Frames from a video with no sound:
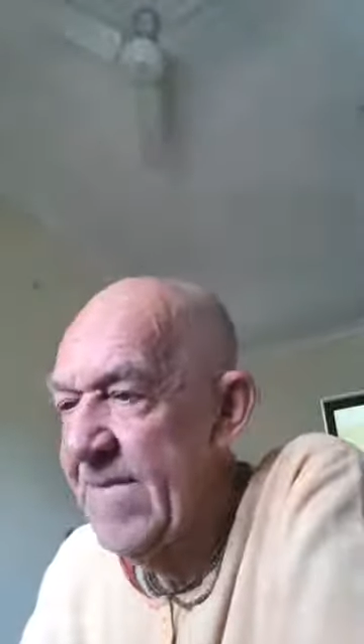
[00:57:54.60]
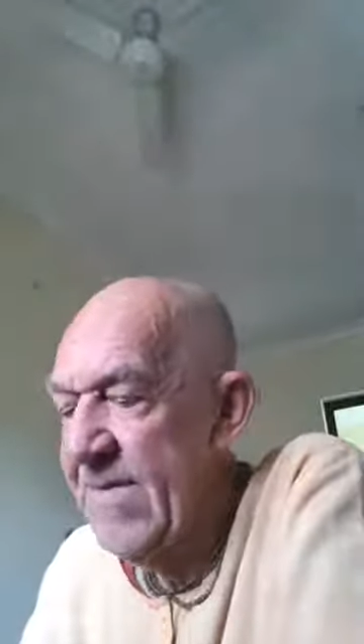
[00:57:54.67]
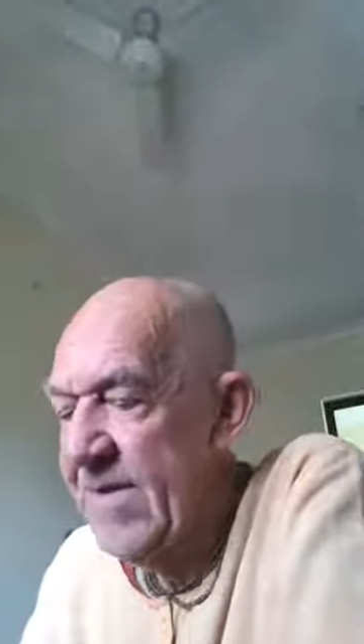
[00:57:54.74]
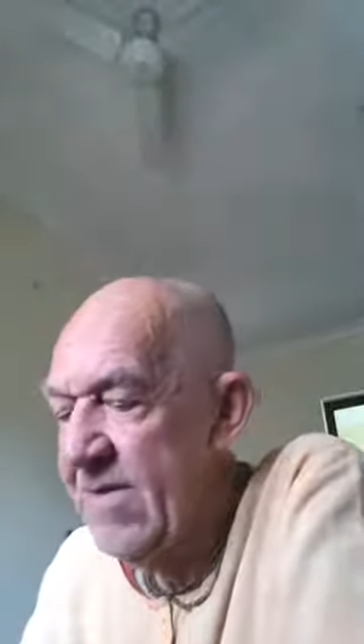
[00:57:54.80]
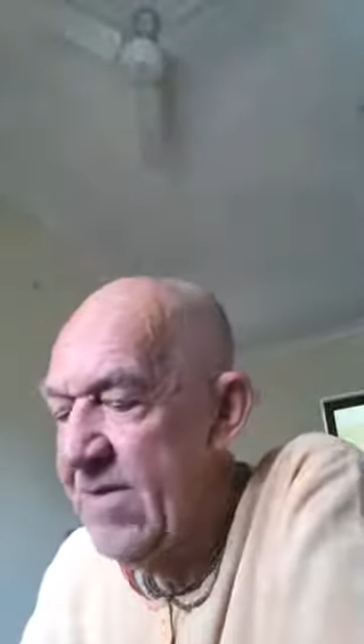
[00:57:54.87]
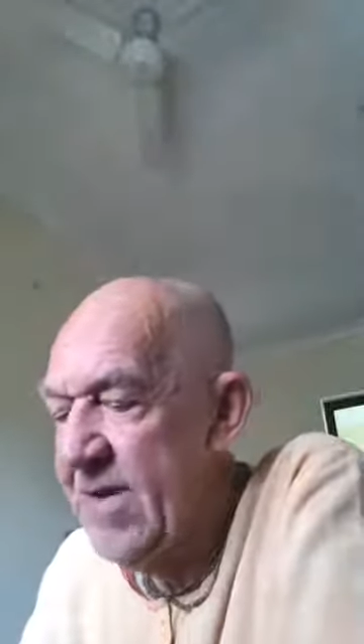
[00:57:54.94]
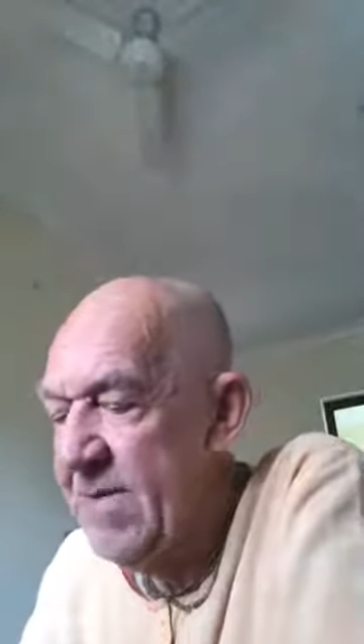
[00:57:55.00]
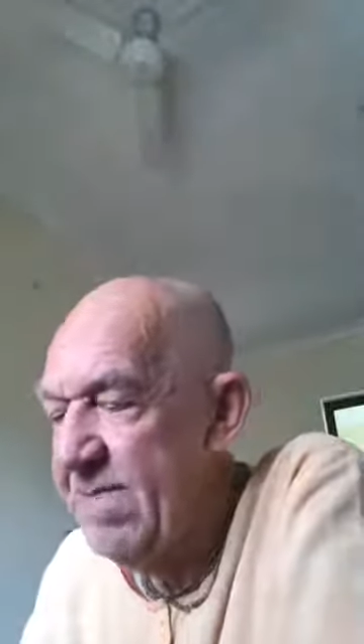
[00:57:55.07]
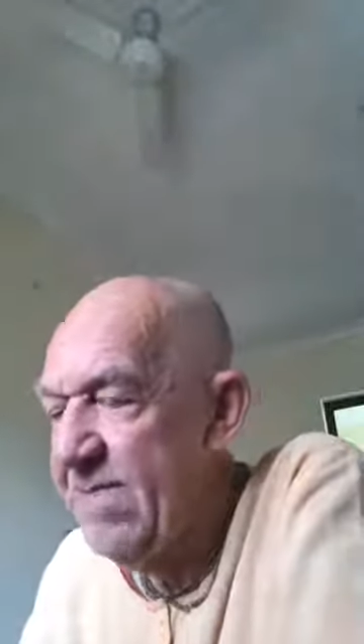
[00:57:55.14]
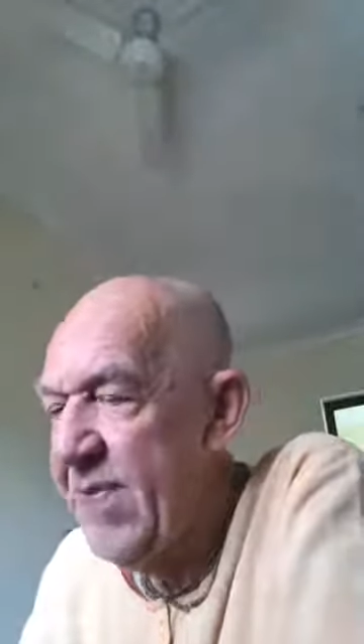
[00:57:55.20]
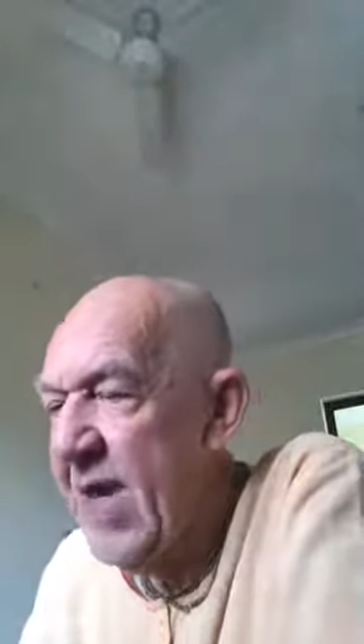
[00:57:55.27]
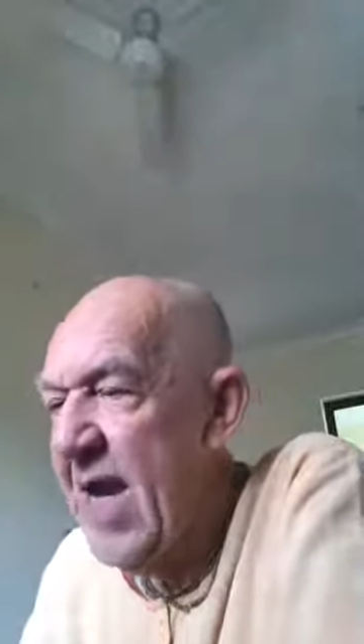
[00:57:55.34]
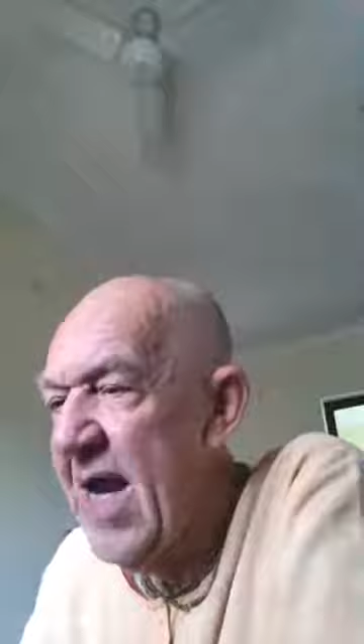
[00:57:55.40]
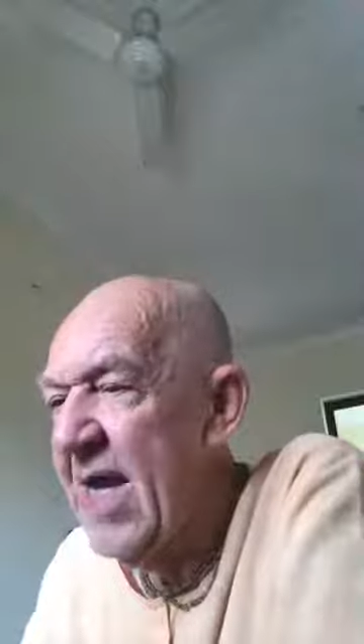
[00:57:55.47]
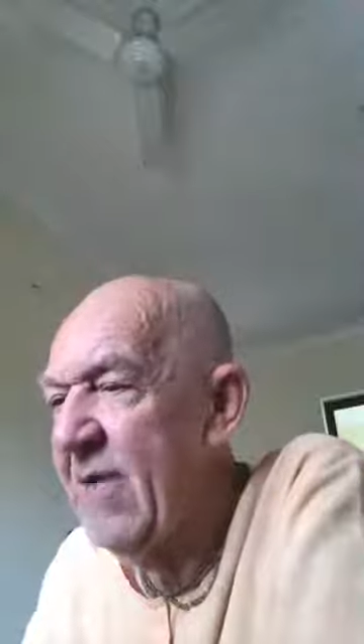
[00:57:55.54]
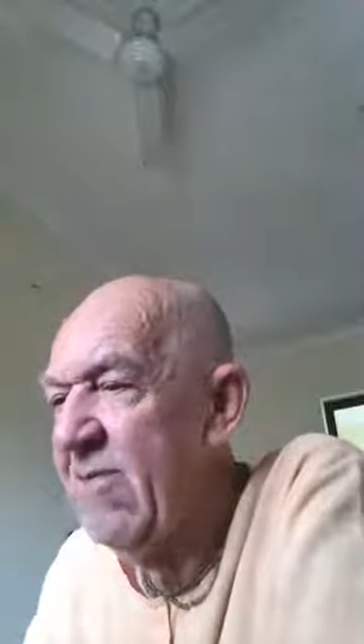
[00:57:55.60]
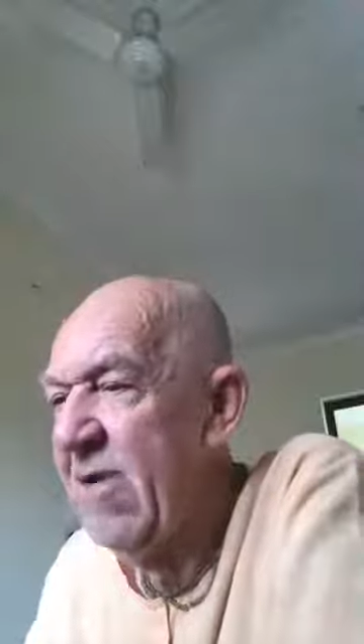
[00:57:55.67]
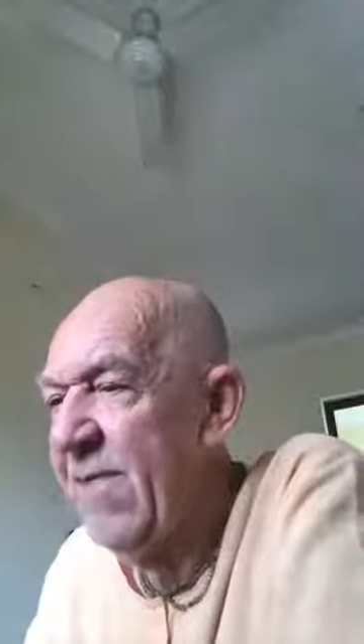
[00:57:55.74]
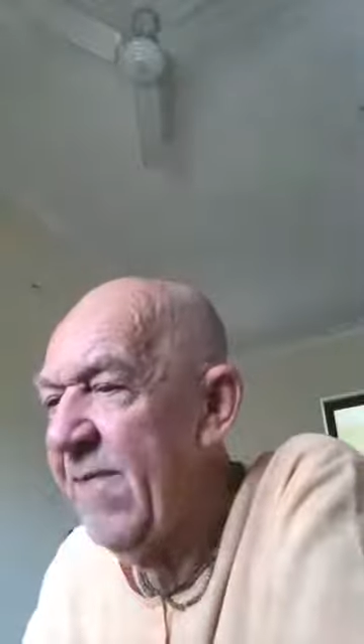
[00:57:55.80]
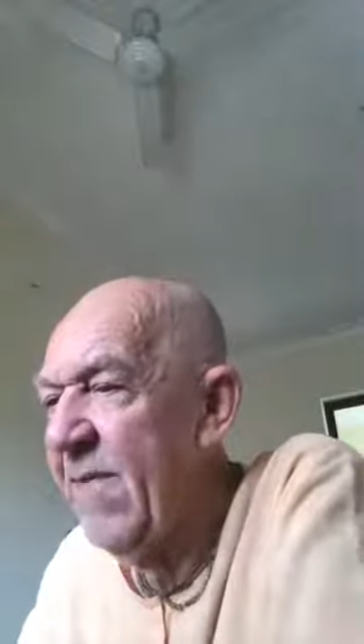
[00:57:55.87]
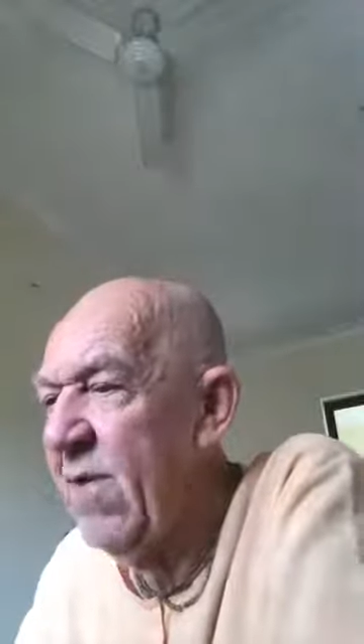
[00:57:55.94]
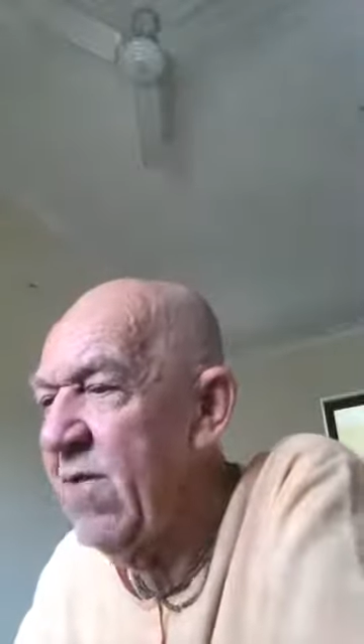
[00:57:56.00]
So he's praying
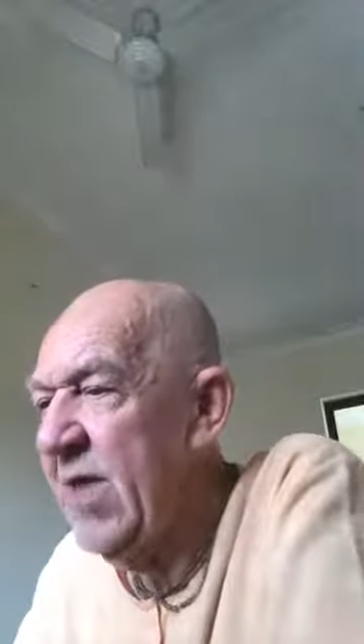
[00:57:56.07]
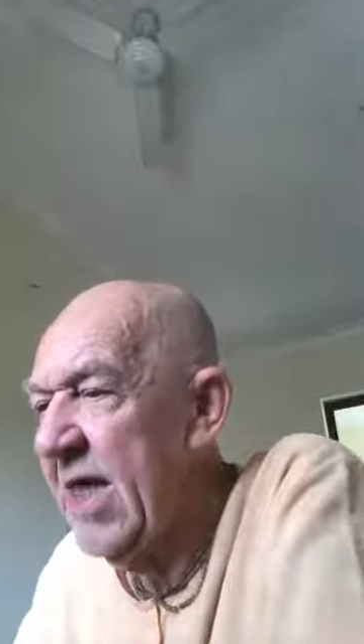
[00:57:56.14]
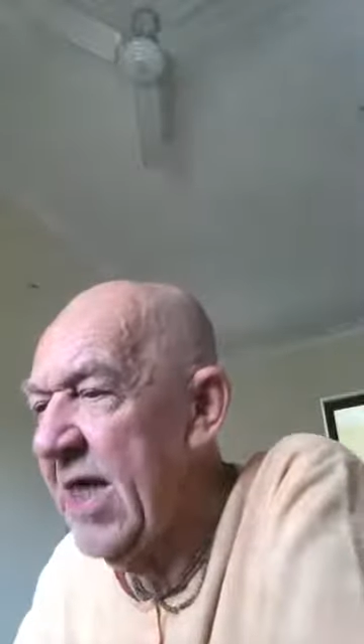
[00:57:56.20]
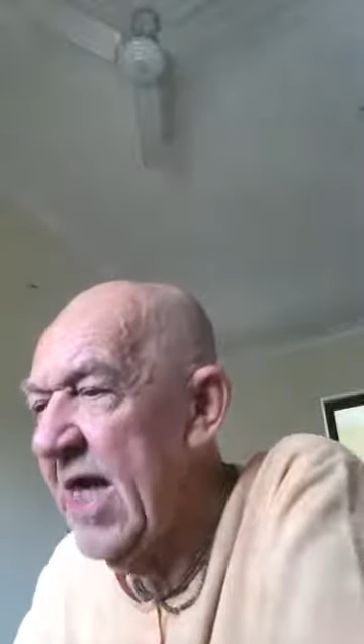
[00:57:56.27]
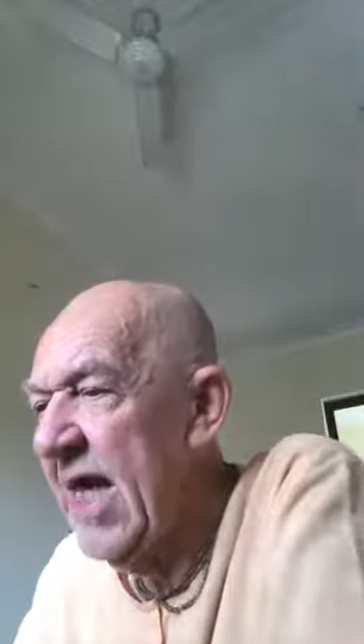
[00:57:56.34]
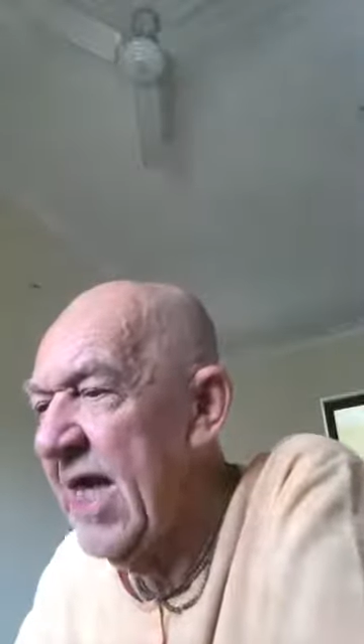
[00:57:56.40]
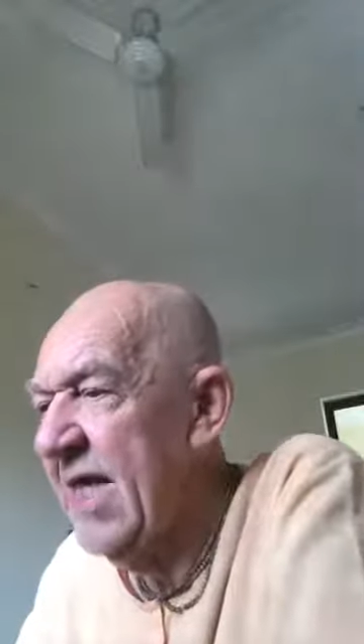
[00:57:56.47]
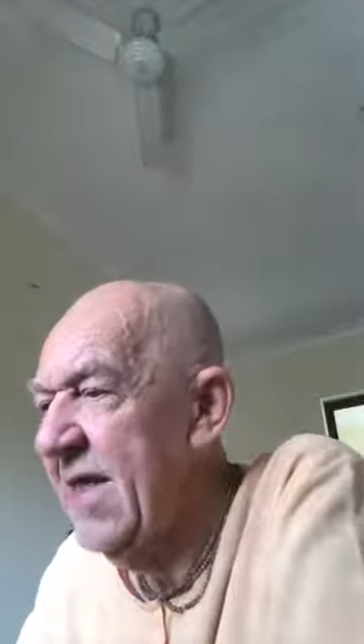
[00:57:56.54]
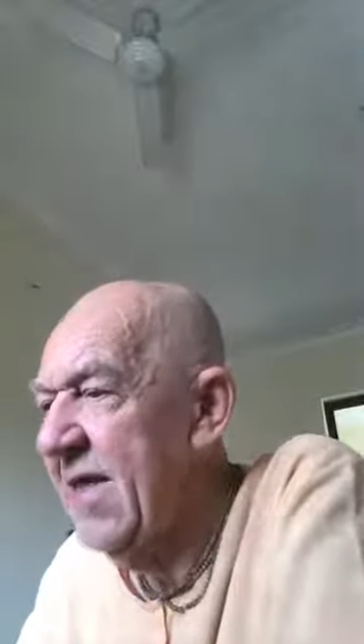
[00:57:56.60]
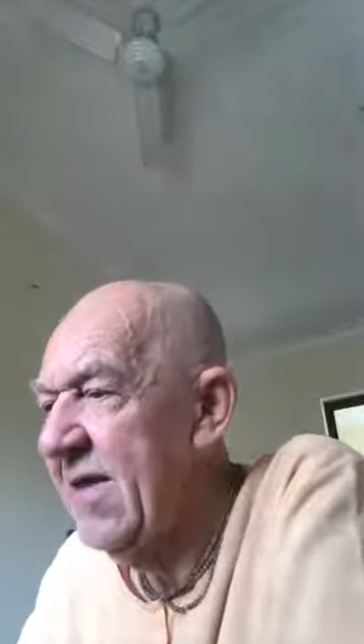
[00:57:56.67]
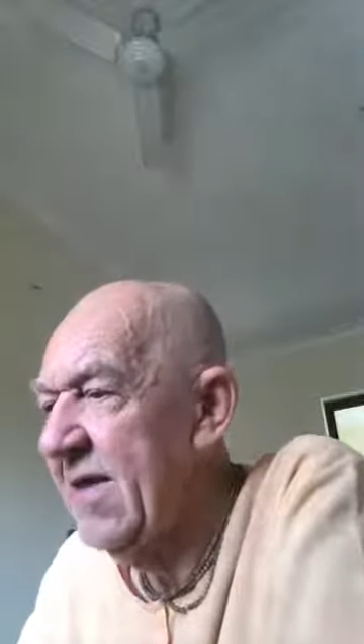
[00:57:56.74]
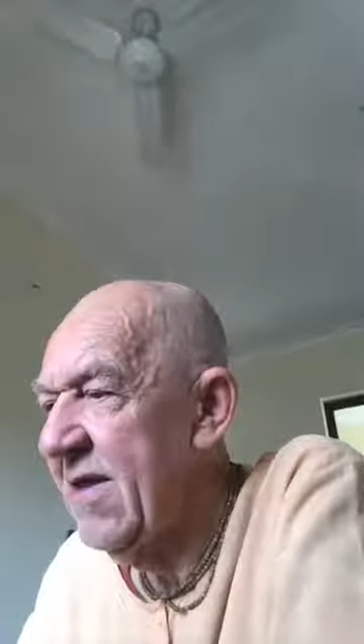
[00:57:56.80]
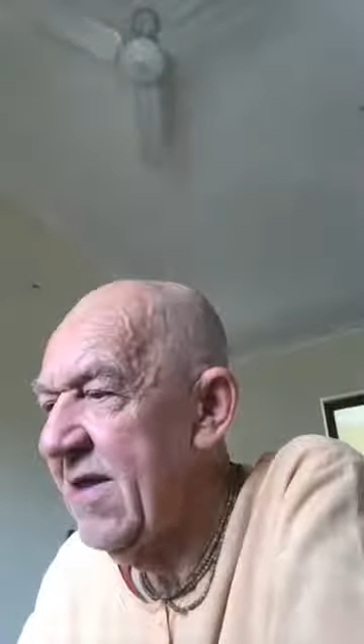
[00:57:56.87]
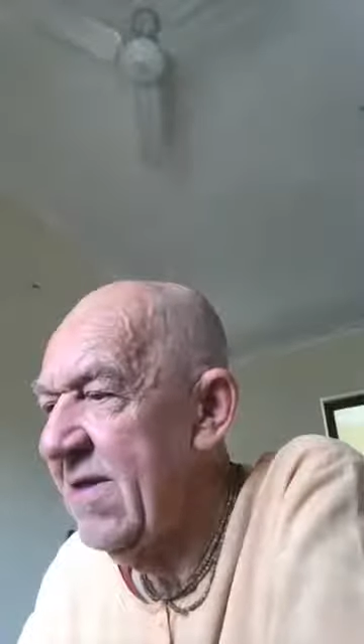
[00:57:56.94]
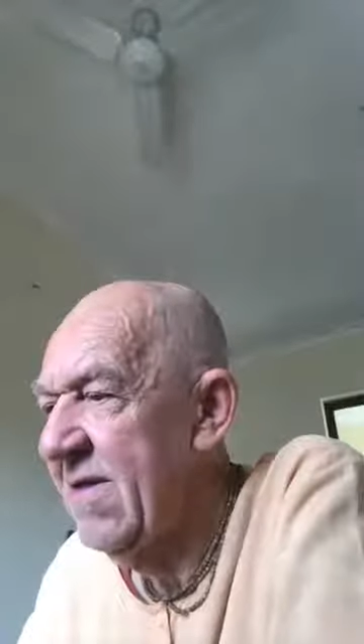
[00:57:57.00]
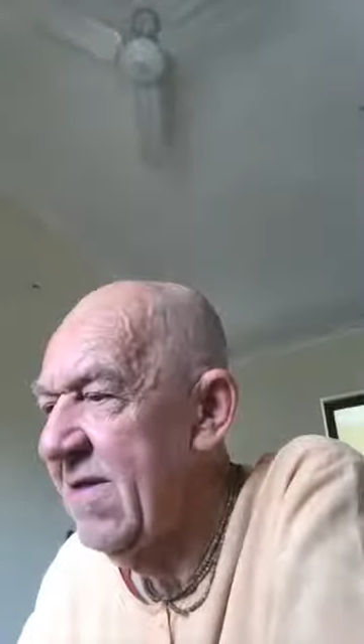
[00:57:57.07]
with folded hands.